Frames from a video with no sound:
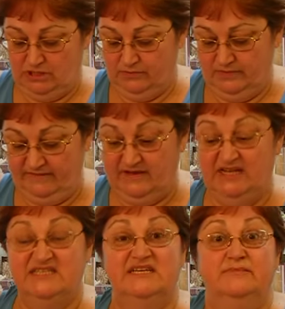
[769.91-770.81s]
So if you
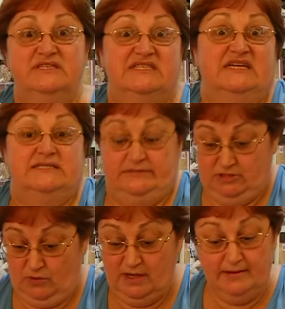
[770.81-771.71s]
need cinnamon sticks,
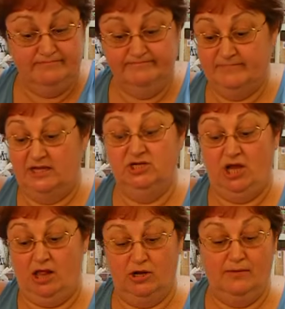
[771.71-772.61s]
go get them. A
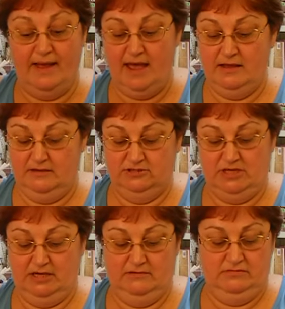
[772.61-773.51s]
dollar a bag. There's
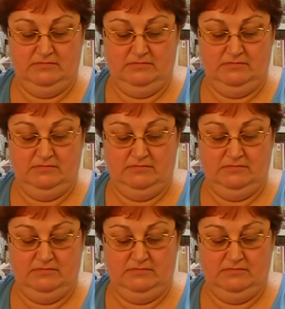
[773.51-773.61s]
like,